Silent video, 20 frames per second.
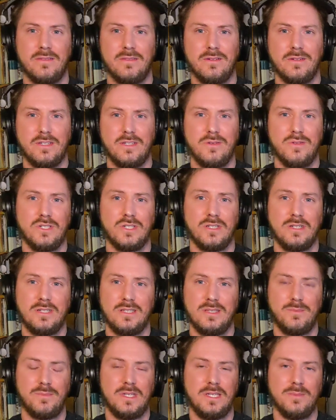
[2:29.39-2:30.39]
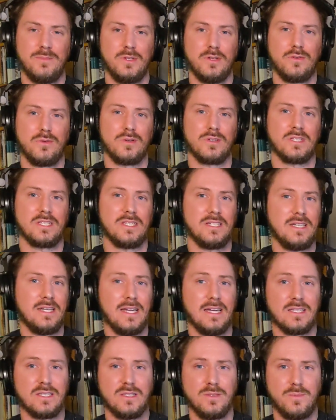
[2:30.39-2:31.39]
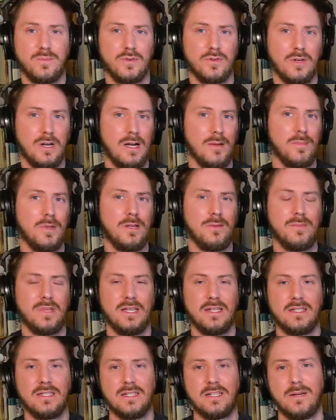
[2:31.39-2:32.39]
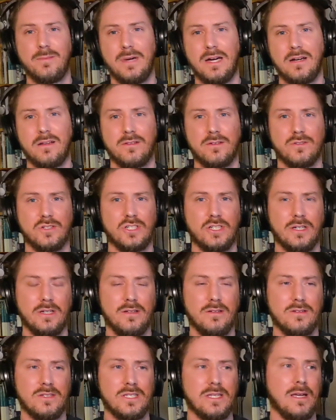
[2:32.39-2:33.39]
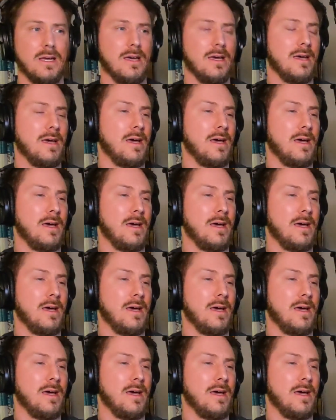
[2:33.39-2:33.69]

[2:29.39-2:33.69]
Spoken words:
They're usually the people who are seen as the problem that need to come out of their shells.